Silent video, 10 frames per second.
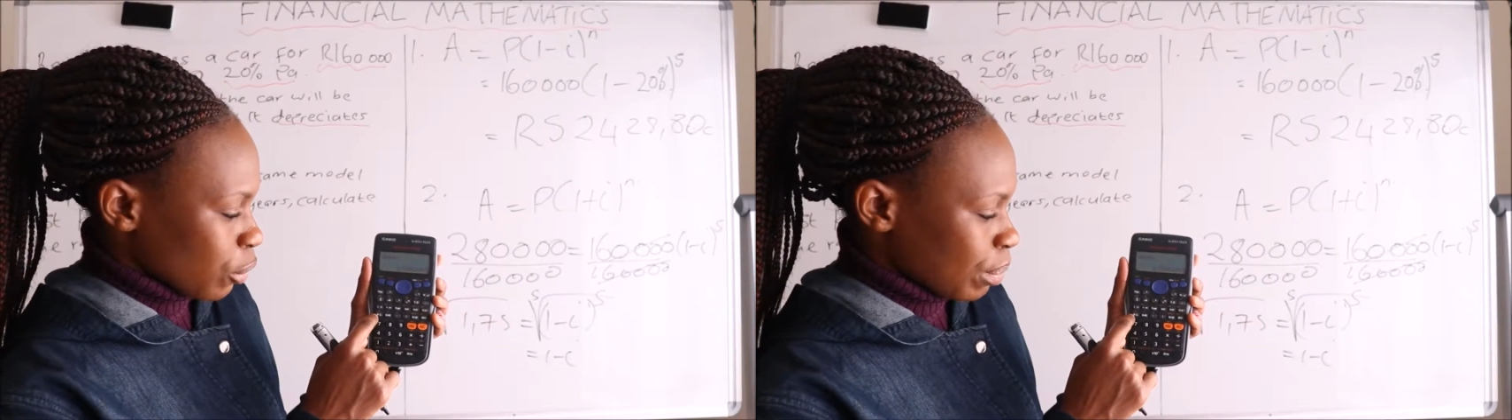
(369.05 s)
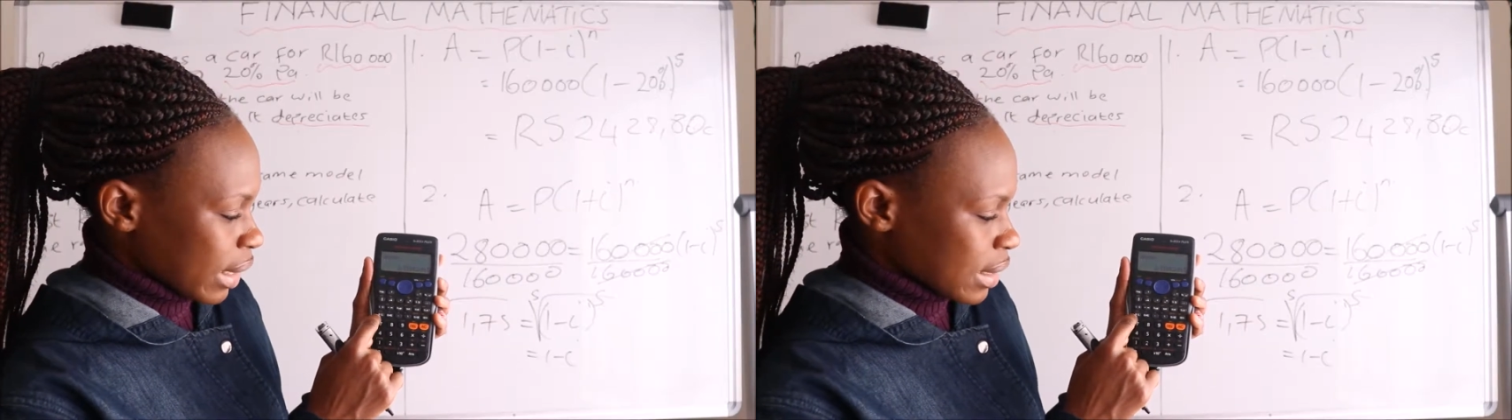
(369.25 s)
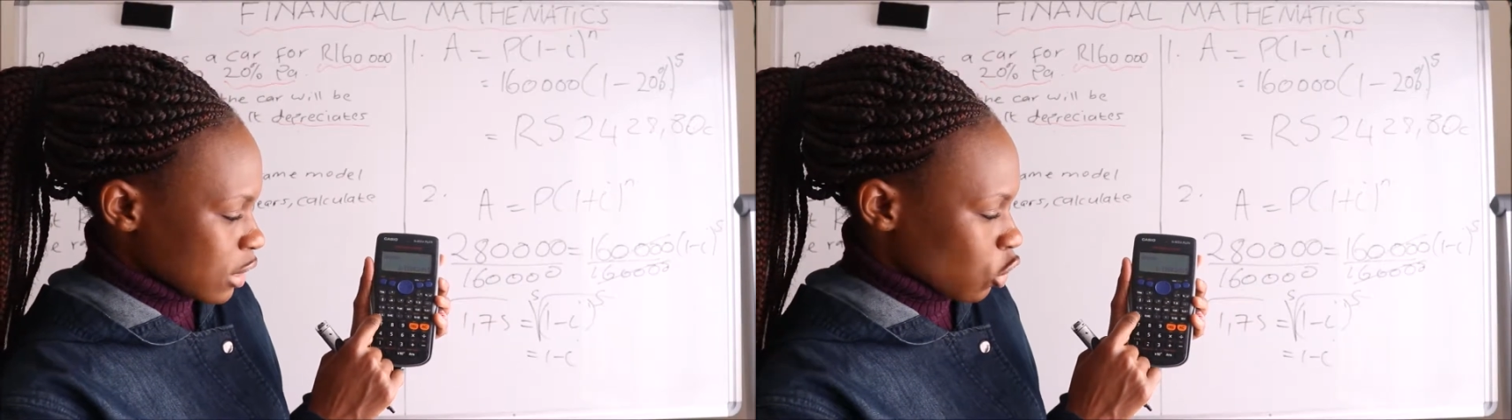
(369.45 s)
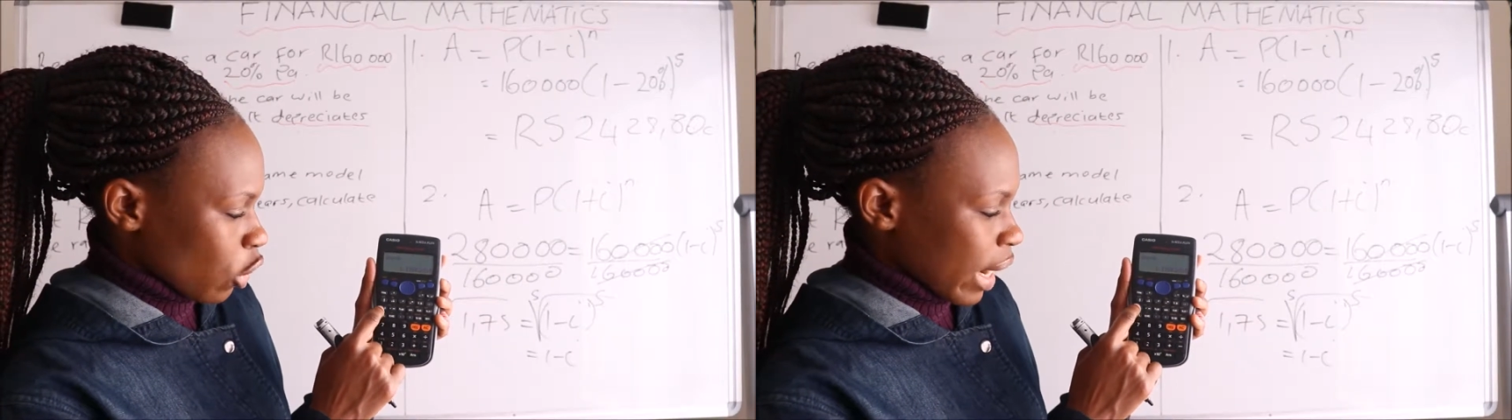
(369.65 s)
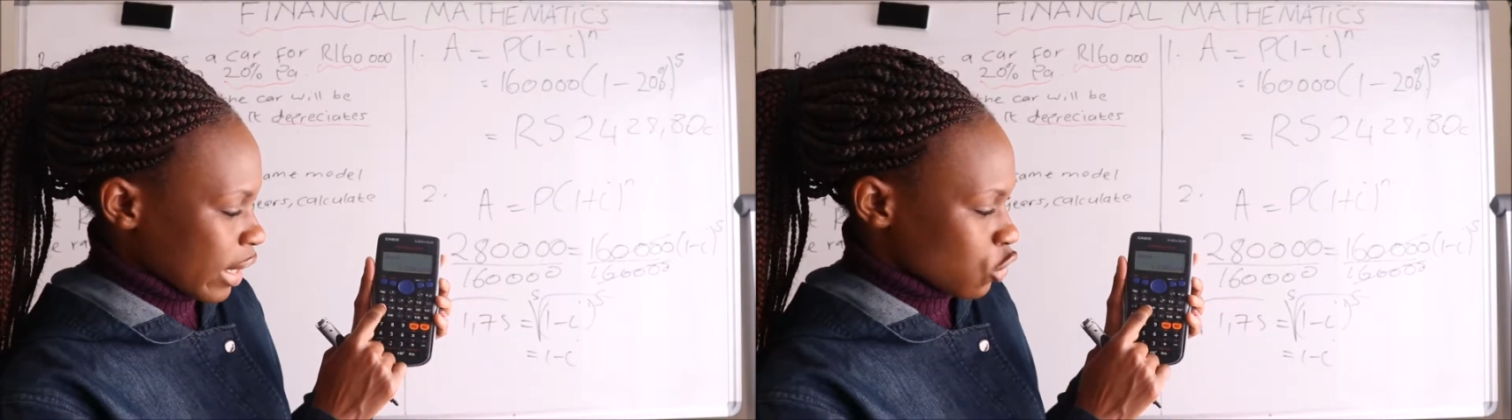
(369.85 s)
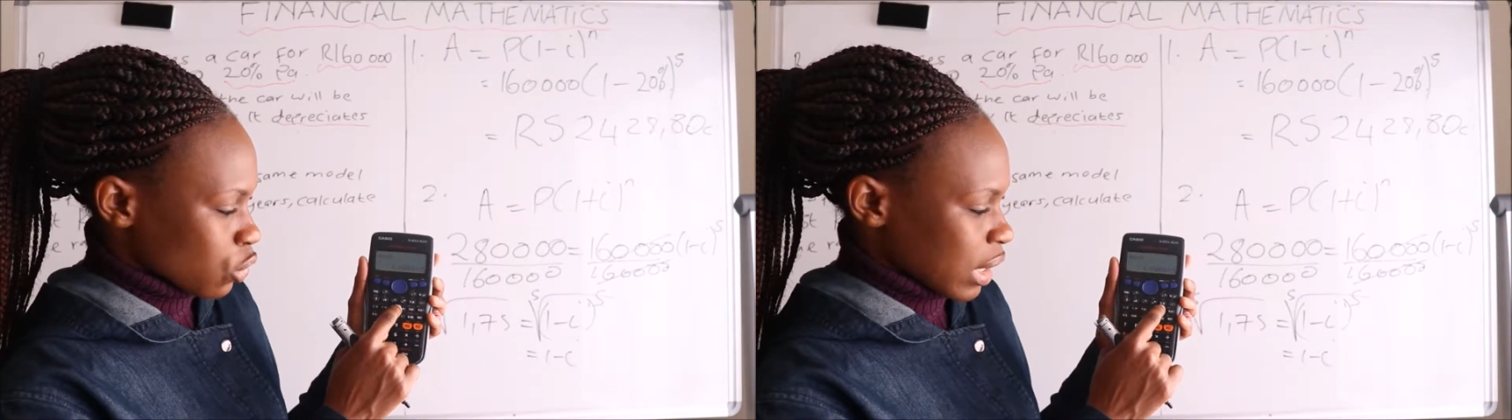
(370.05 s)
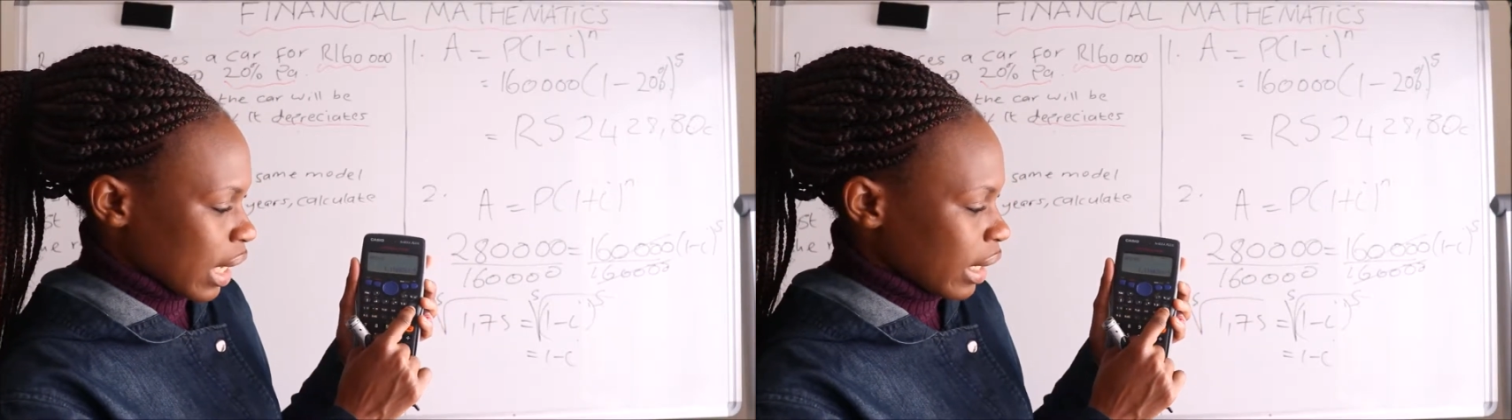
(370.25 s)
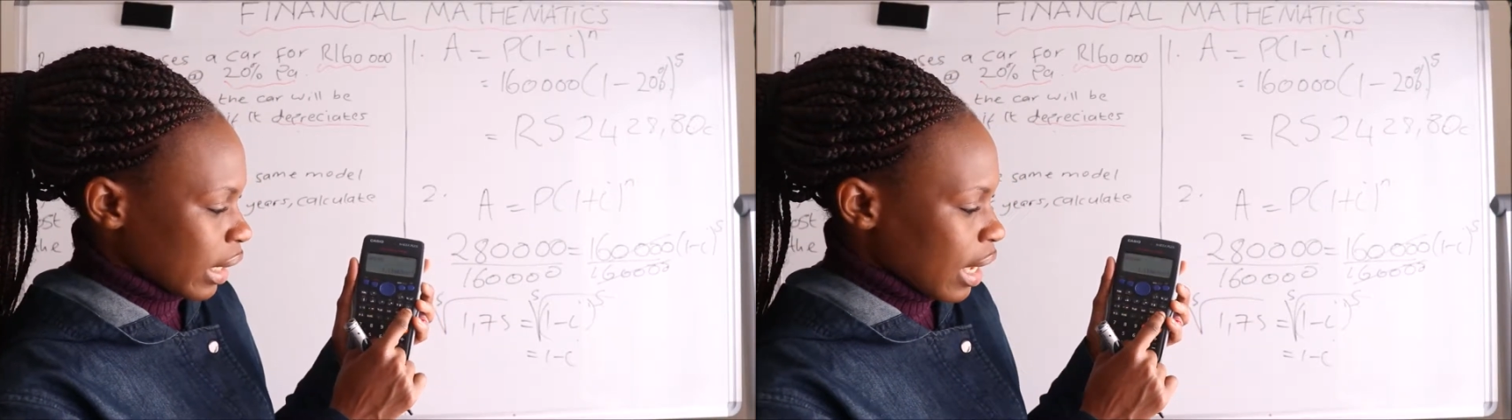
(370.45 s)
press store, and choose
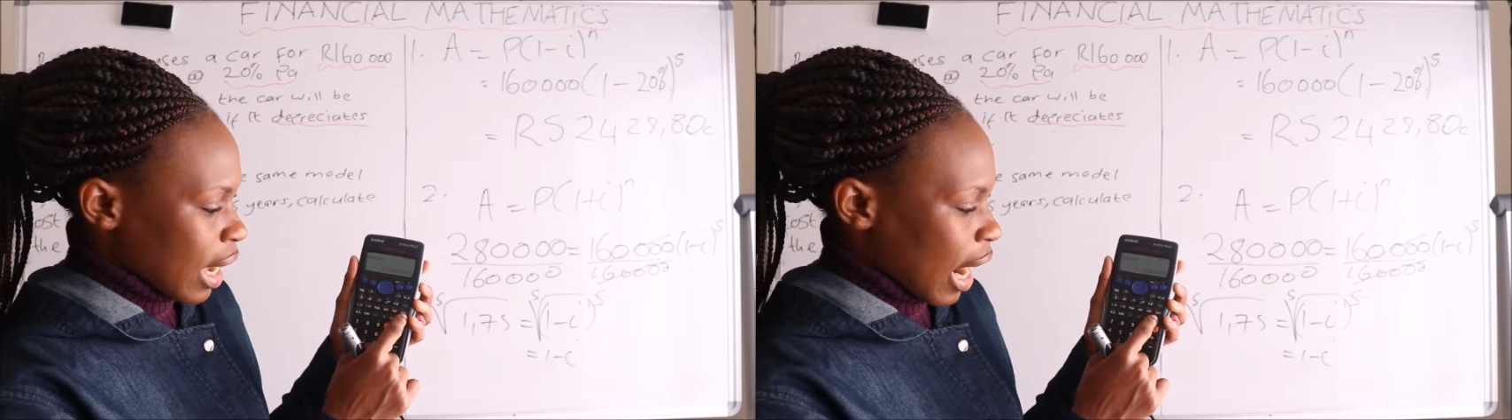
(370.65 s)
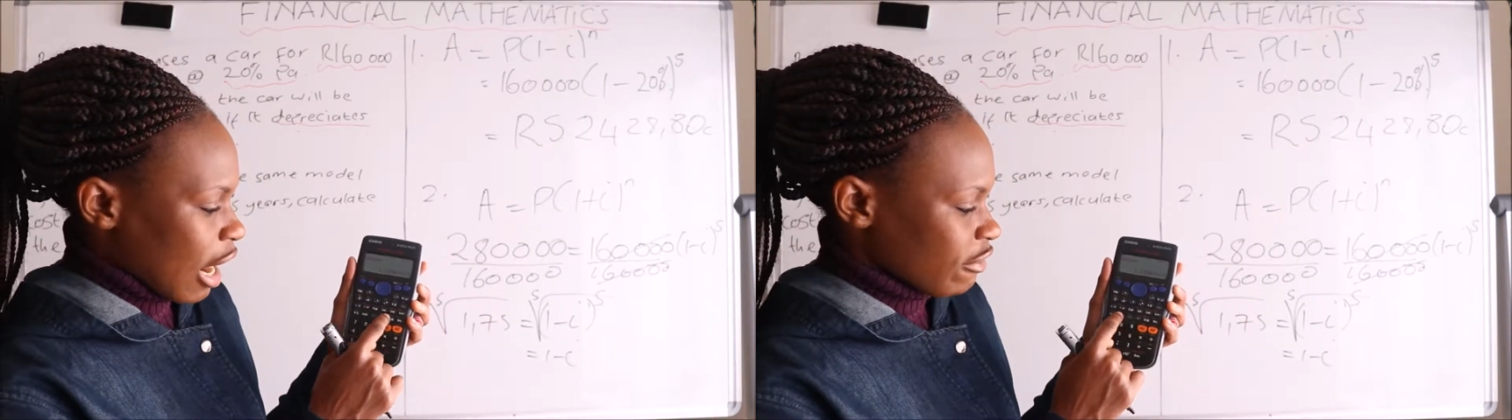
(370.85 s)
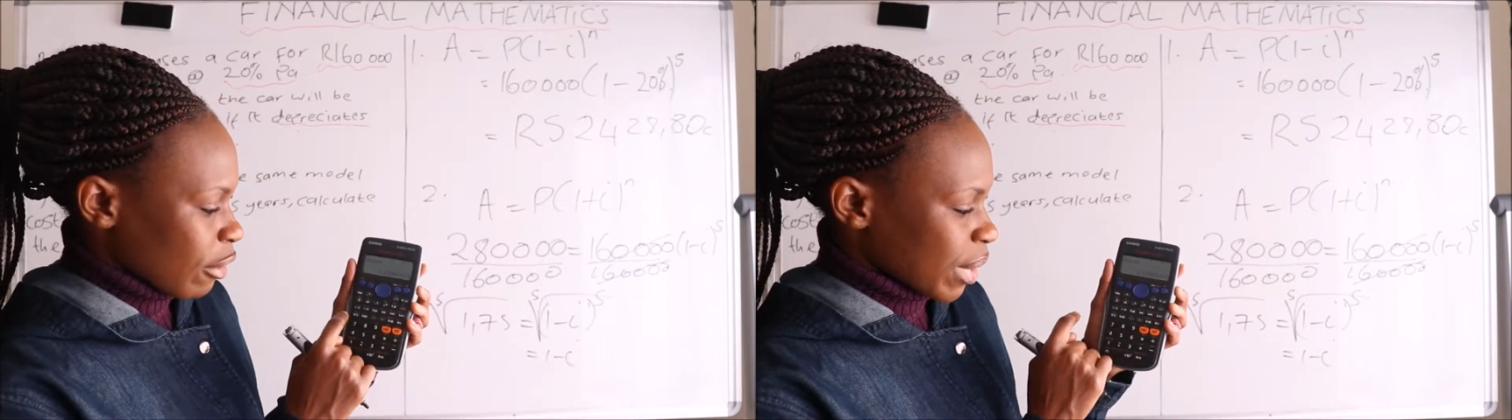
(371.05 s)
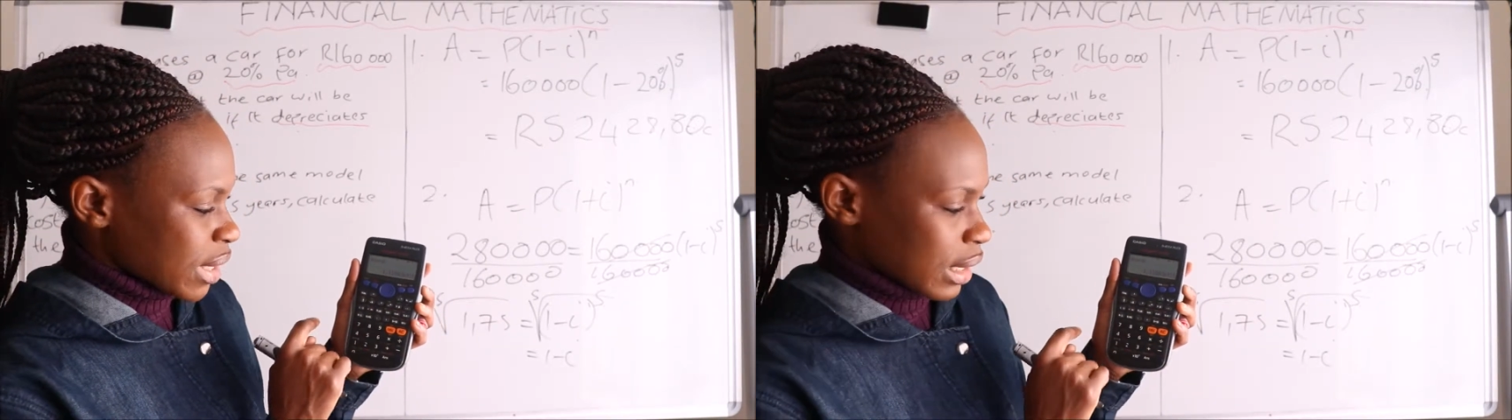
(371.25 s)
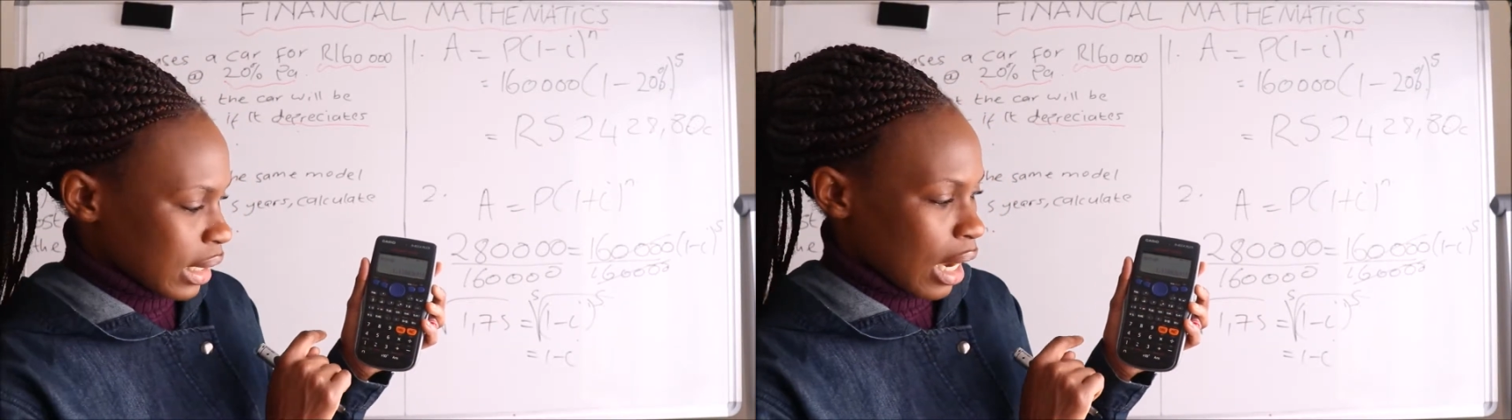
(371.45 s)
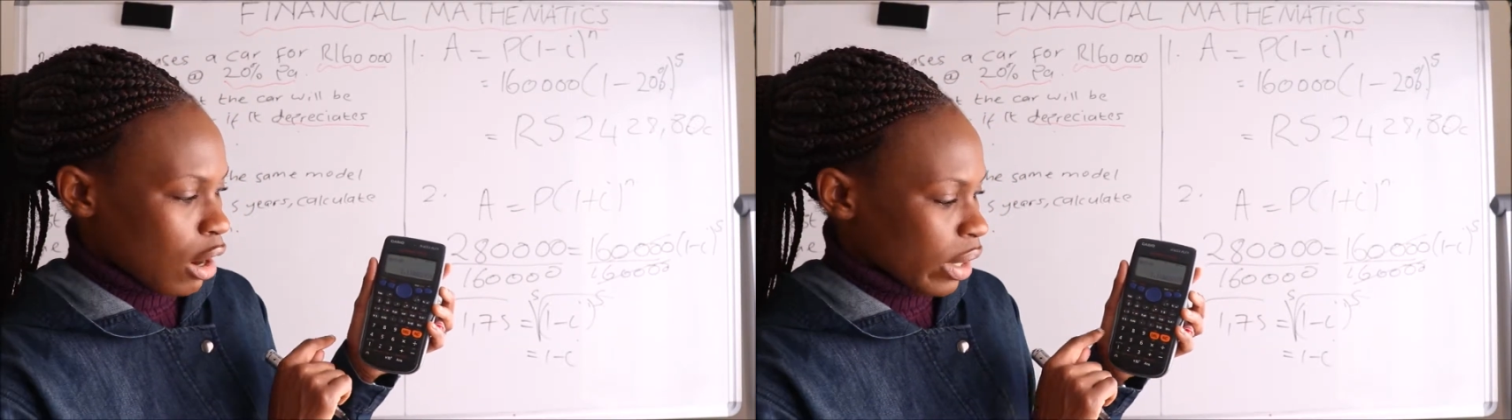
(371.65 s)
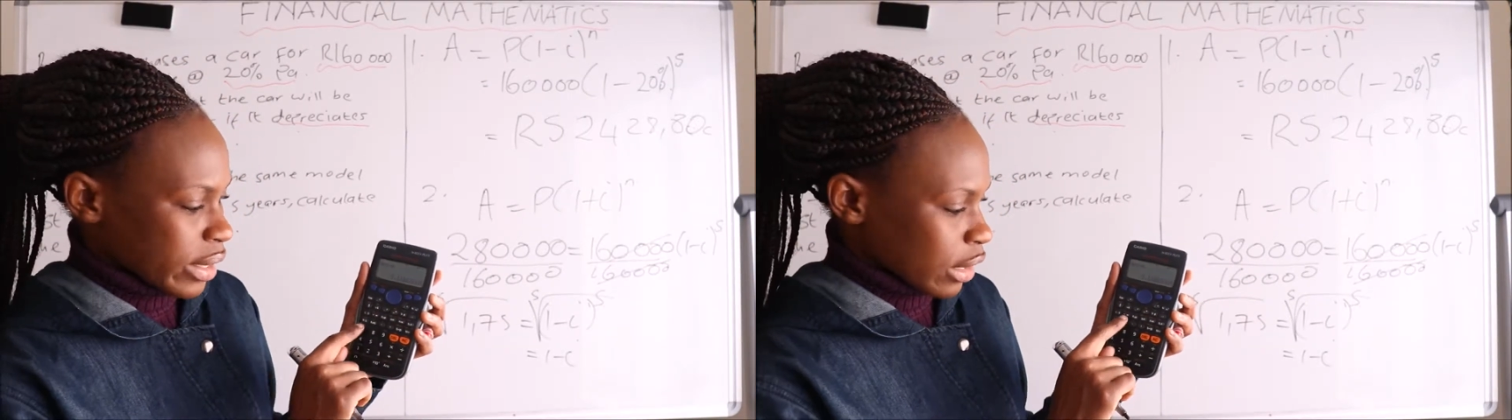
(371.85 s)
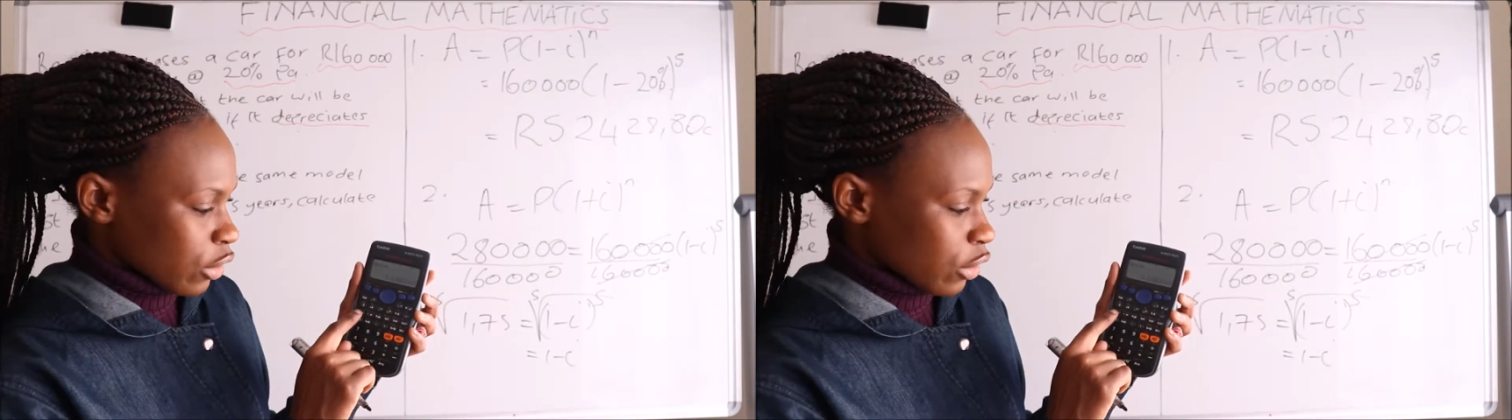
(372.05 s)
any alphabet in the calculator.